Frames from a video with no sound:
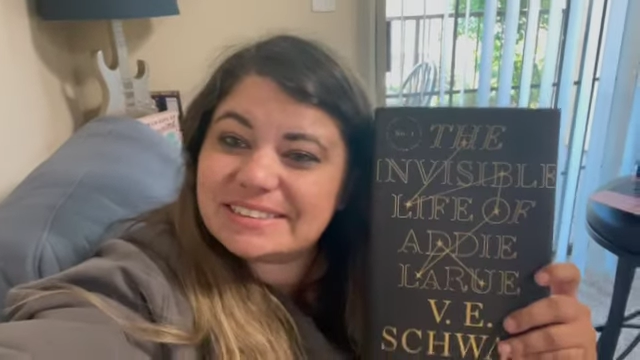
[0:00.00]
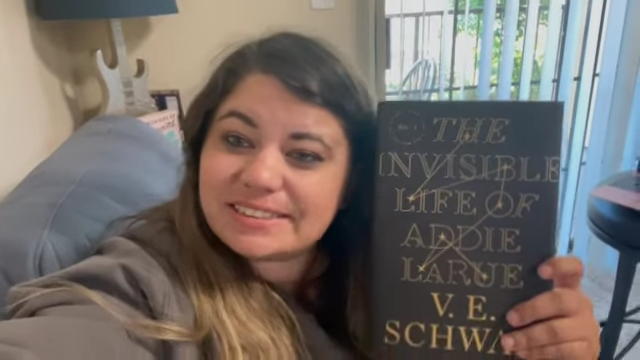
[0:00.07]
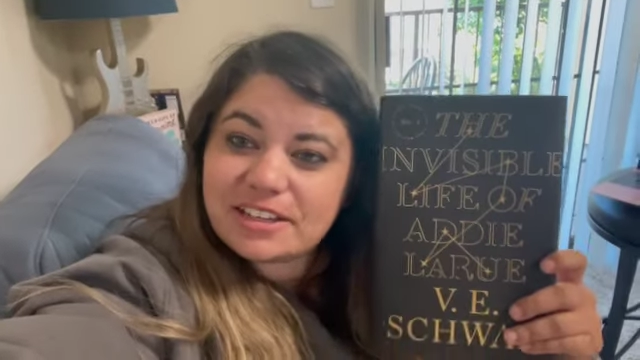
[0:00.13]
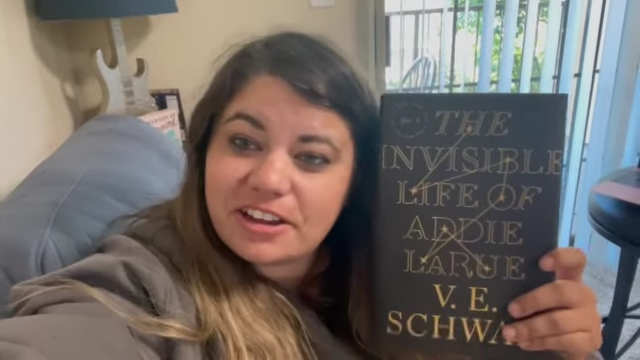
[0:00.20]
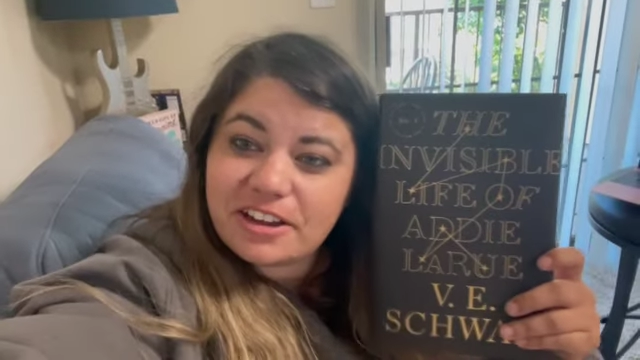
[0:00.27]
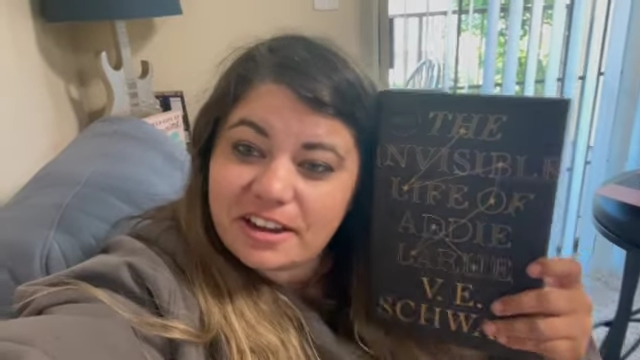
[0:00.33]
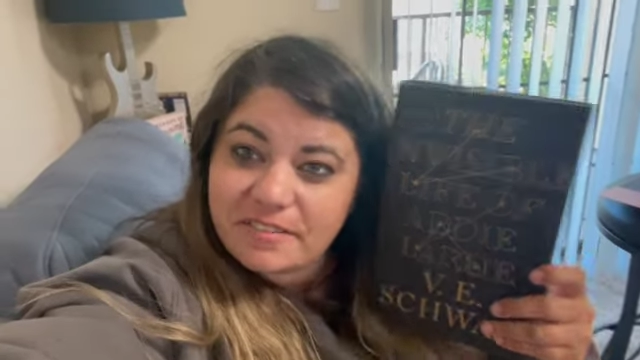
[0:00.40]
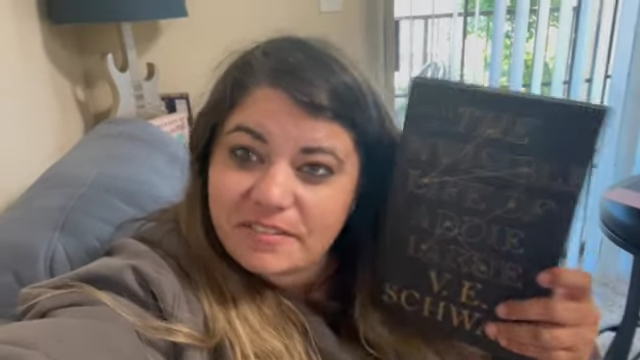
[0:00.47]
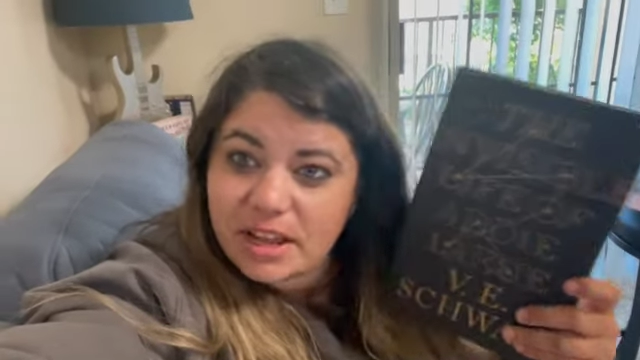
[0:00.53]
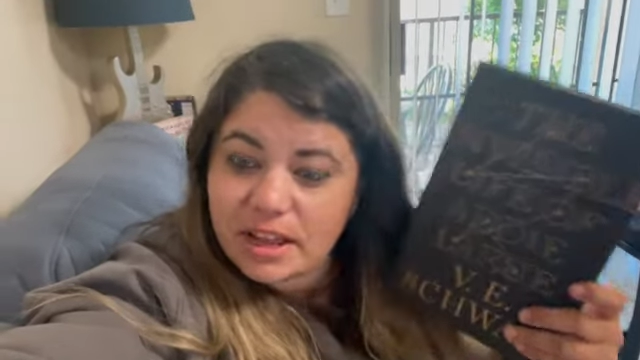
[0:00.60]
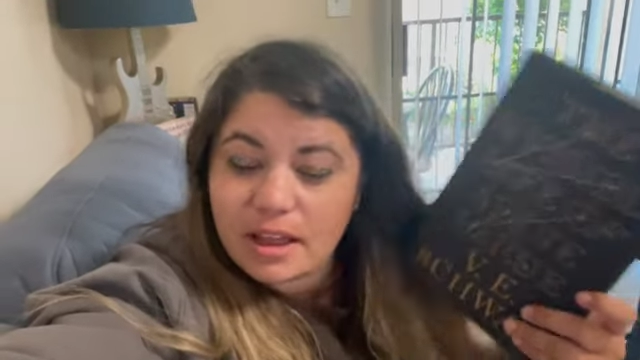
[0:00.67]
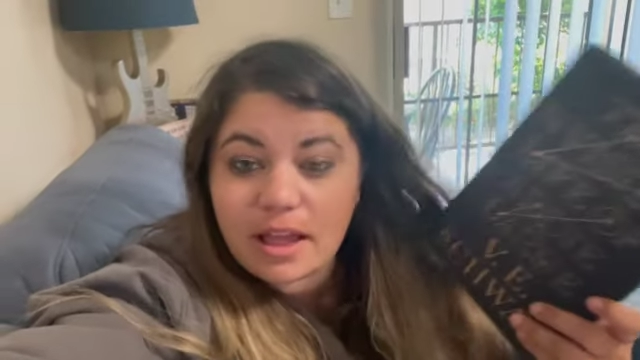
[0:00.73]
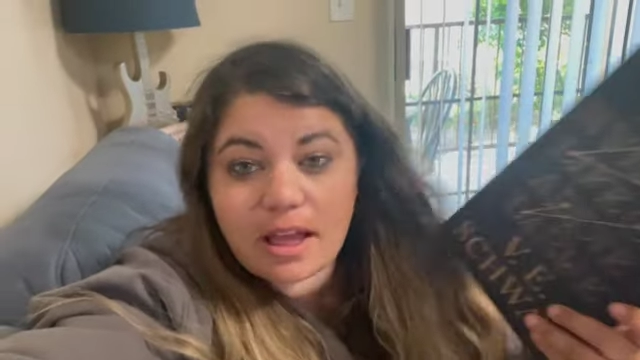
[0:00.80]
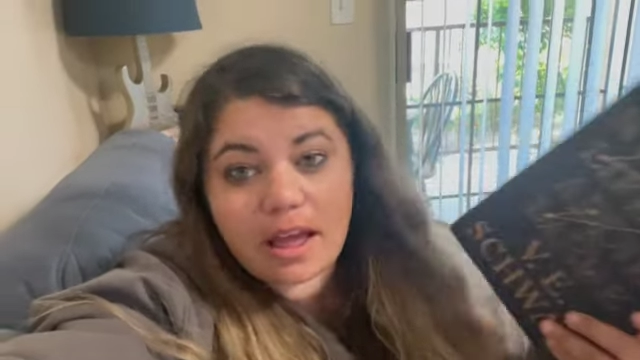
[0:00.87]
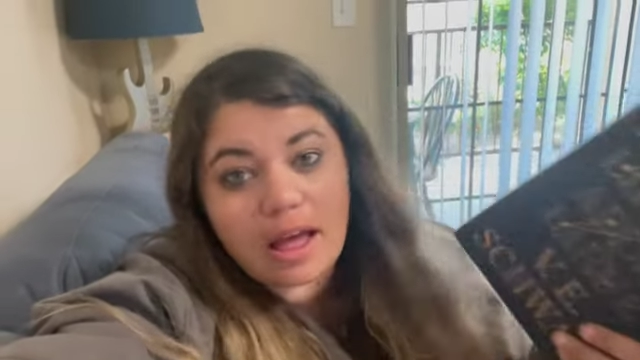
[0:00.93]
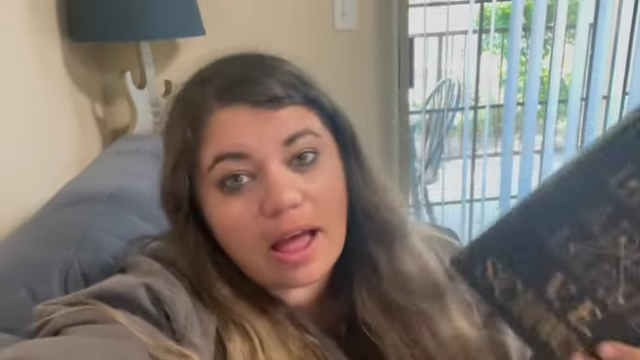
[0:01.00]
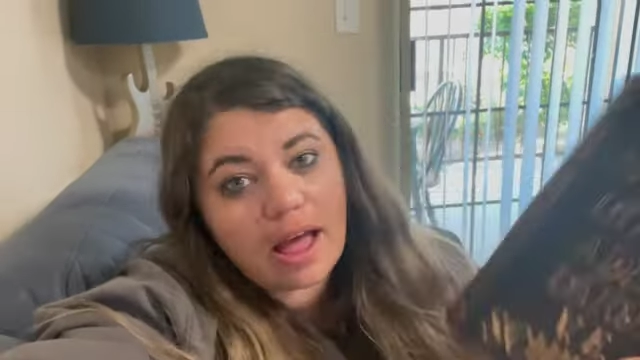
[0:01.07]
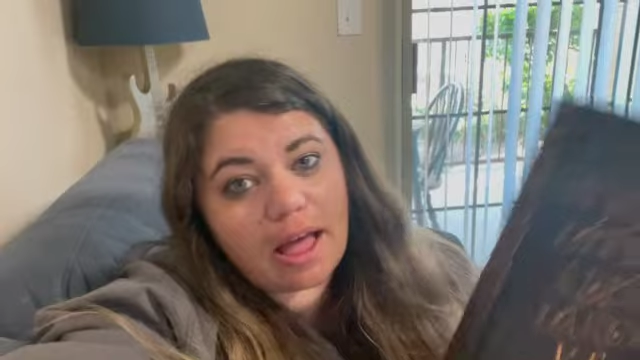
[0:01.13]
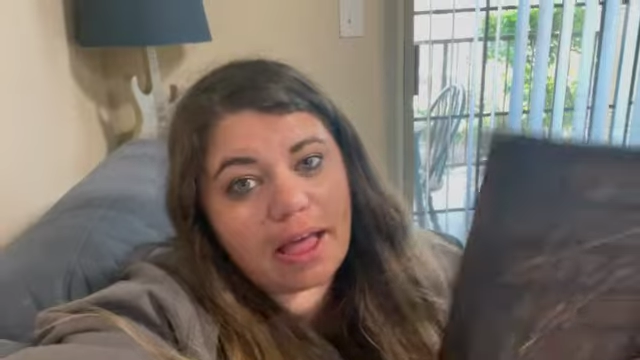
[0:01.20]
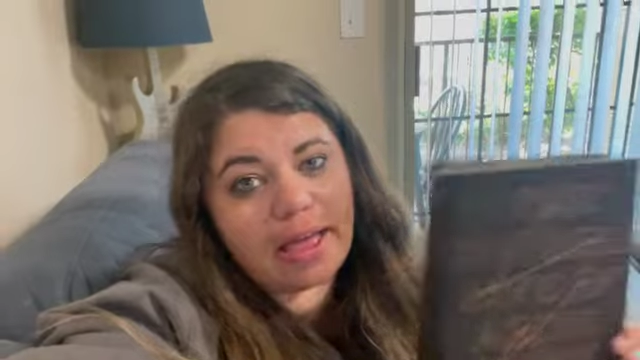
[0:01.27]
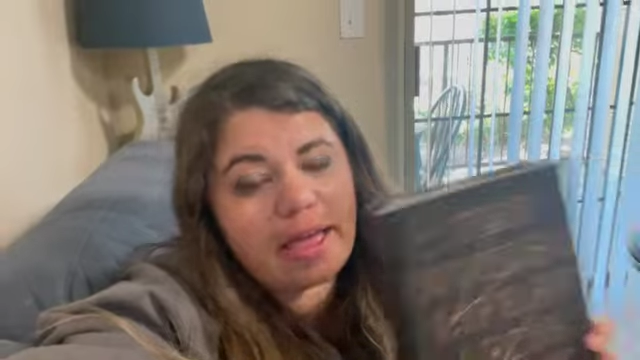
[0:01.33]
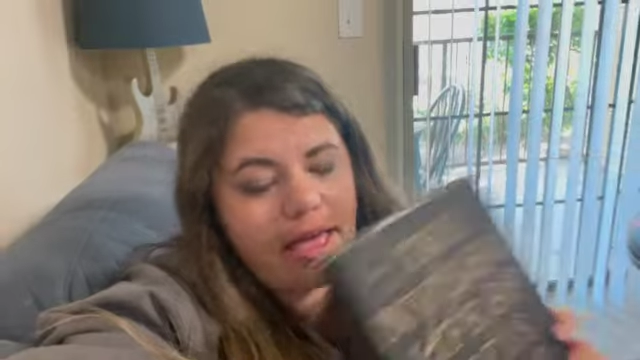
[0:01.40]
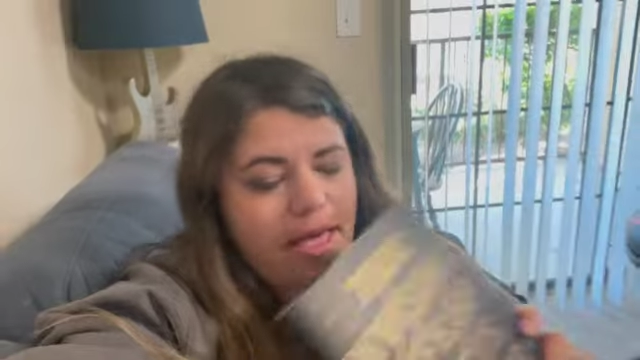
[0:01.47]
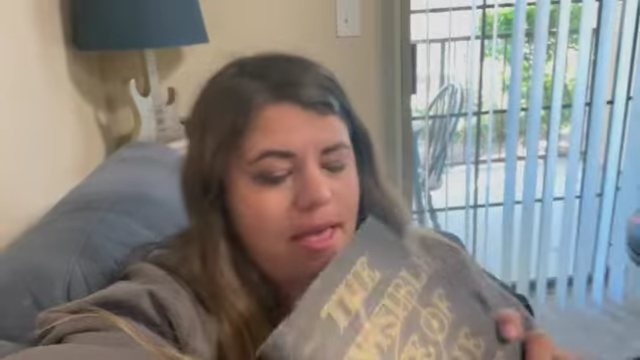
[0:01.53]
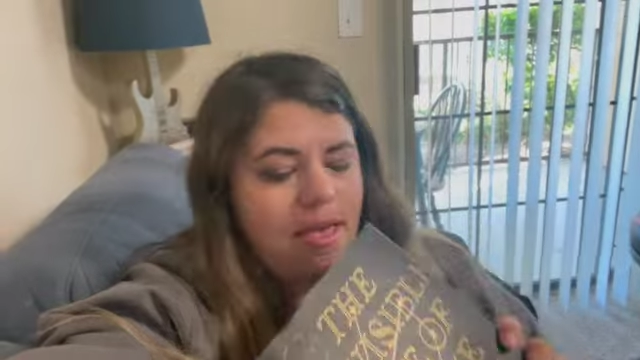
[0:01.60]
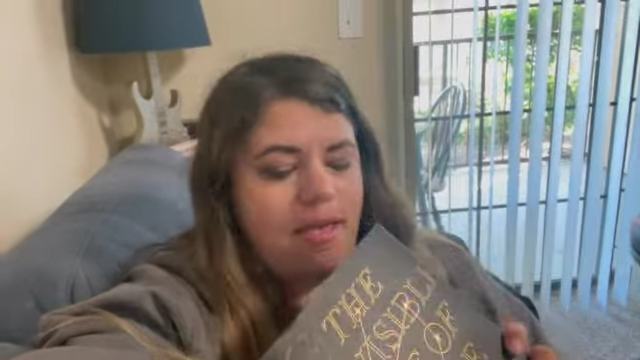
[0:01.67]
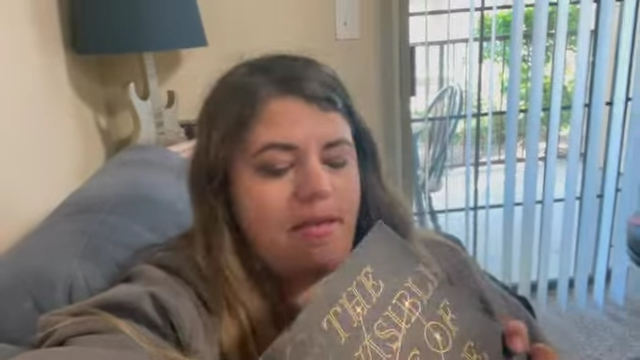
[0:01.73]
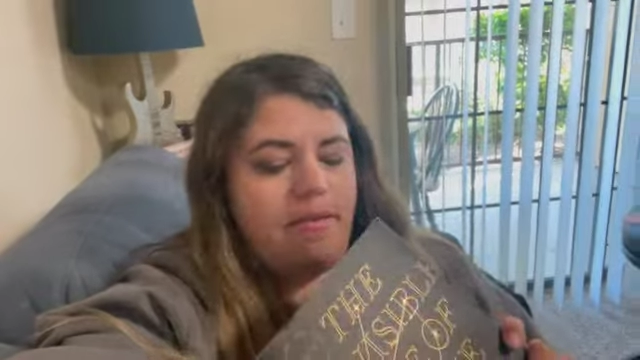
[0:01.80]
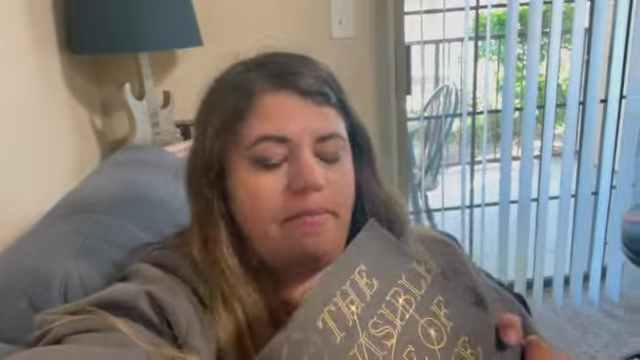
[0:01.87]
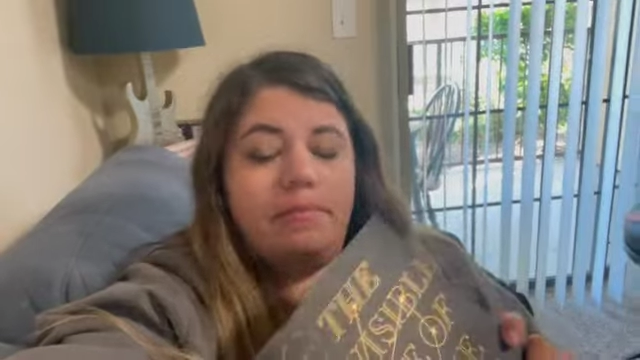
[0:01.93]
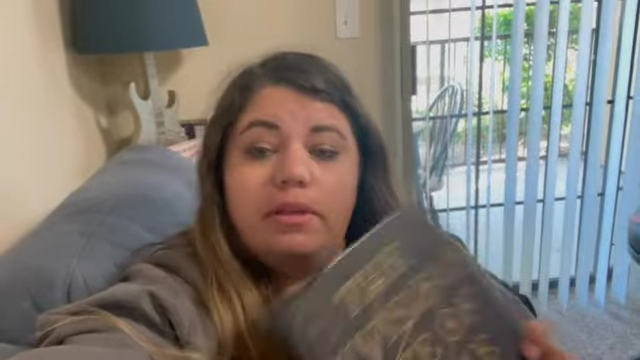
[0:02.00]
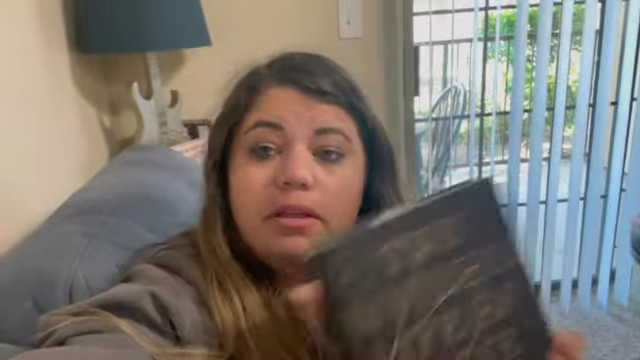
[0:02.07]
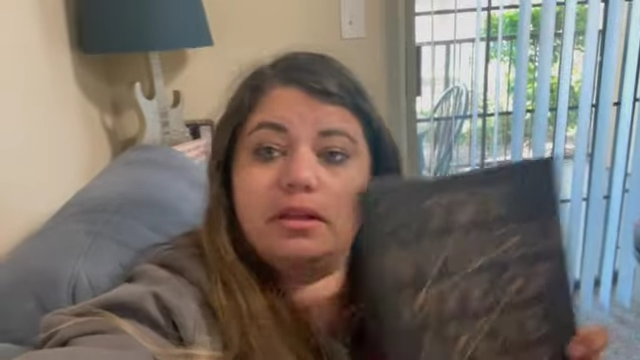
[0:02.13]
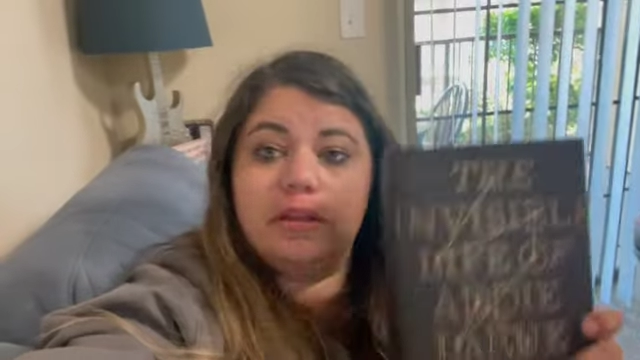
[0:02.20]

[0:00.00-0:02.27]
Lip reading: Good evening. I am